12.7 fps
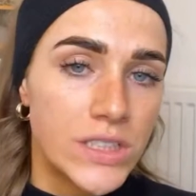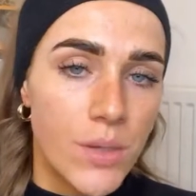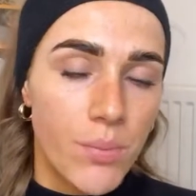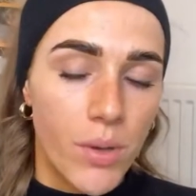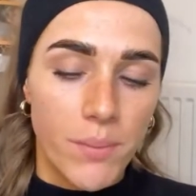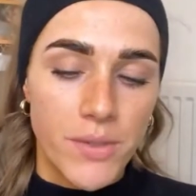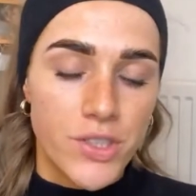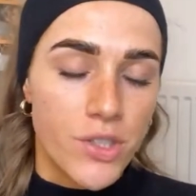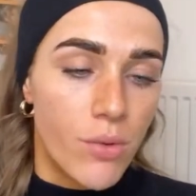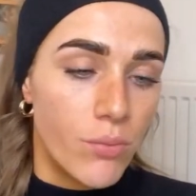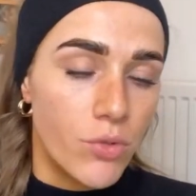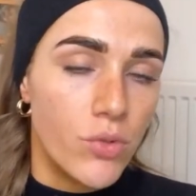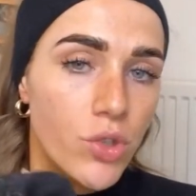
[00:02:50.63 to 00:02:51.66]
no point me
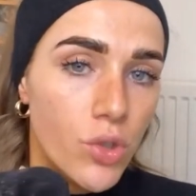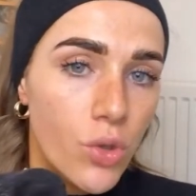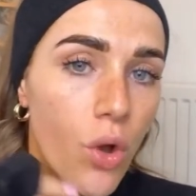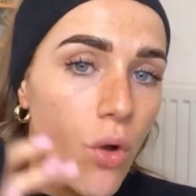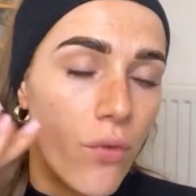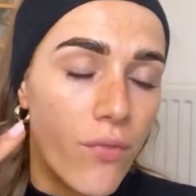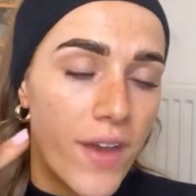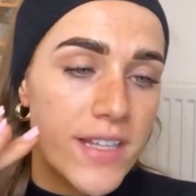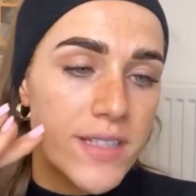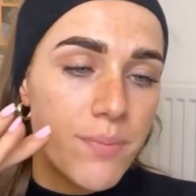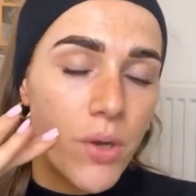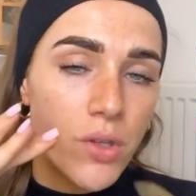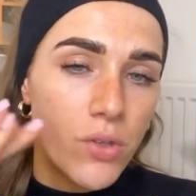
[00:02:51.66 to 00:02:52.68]
showing you the whole face,
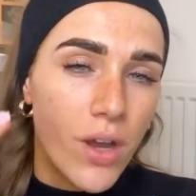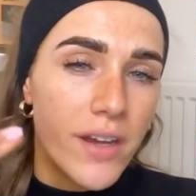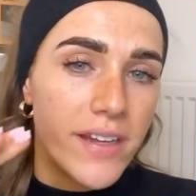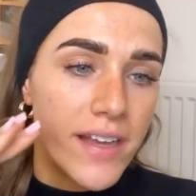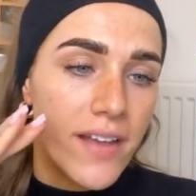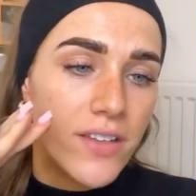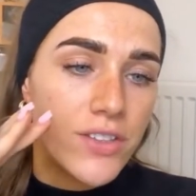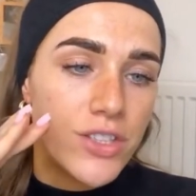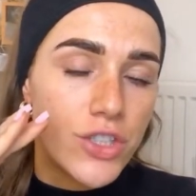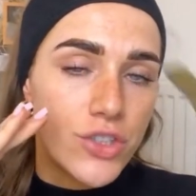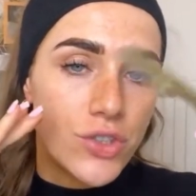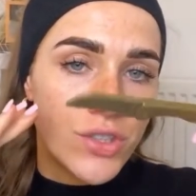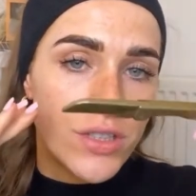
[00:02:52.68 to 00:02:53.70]
but you kind of get the
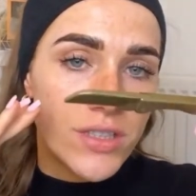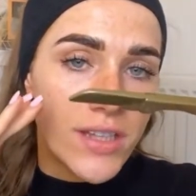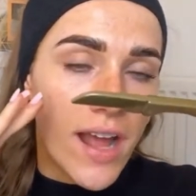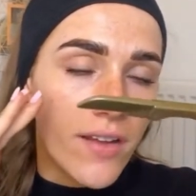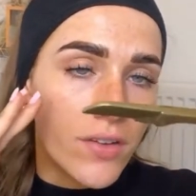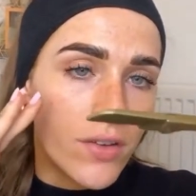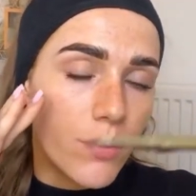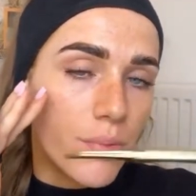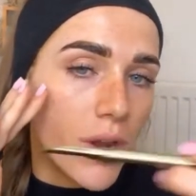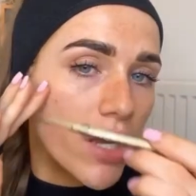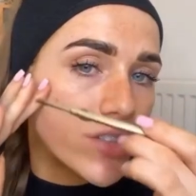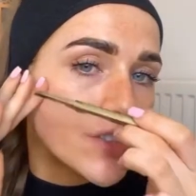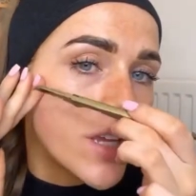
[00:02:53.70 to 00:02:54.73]
gist. You just get the
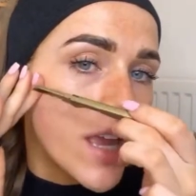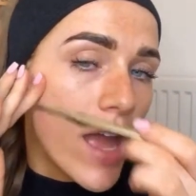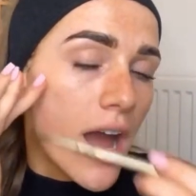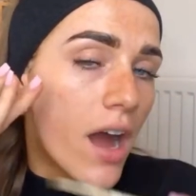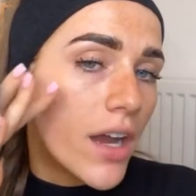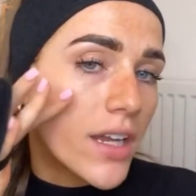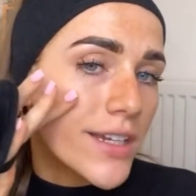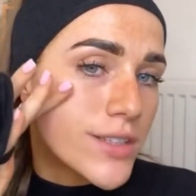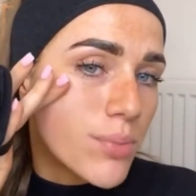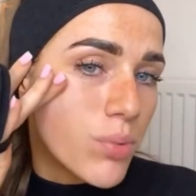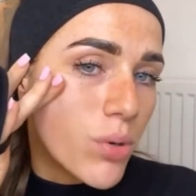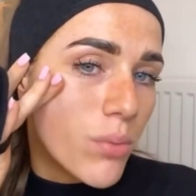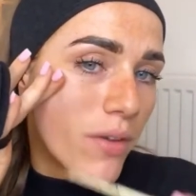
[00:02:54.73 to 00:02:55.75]
brush. I like to
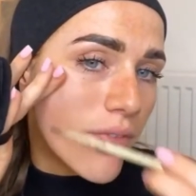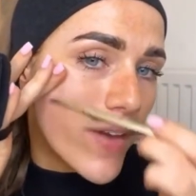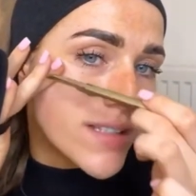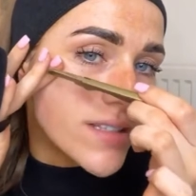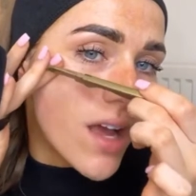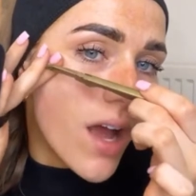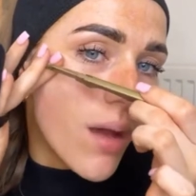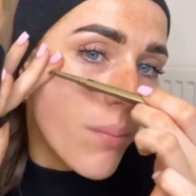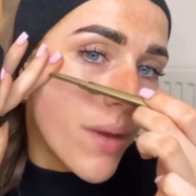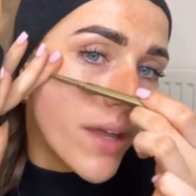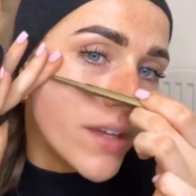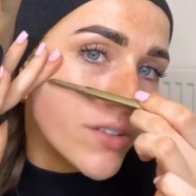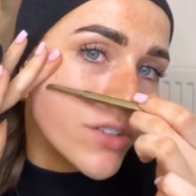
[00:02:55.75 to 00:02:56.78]
pull my face up
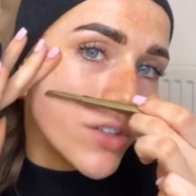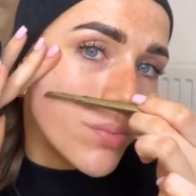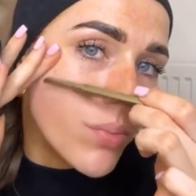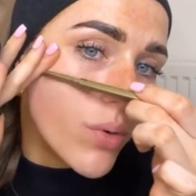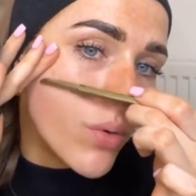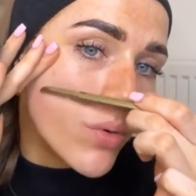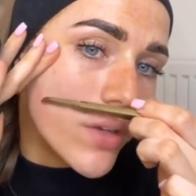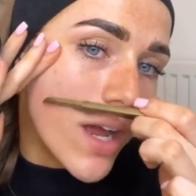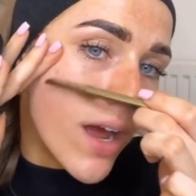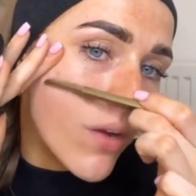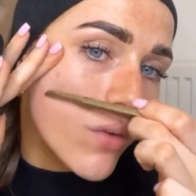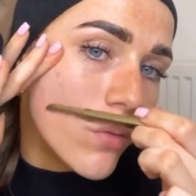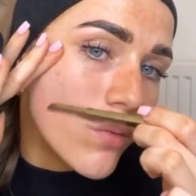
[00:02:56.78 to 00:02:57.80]
and I just pull
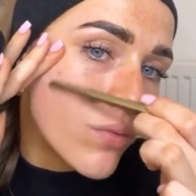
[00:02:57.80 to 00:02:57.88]
down.